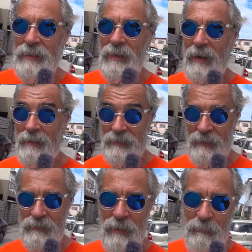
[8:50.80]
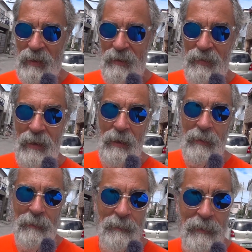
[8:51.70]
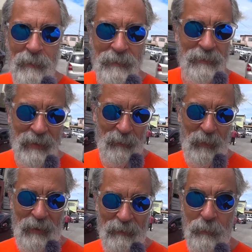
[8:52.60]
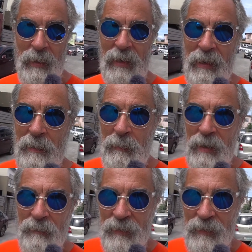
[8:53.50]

tires, that was a big thing. I was like, wow, you paid a lot of money for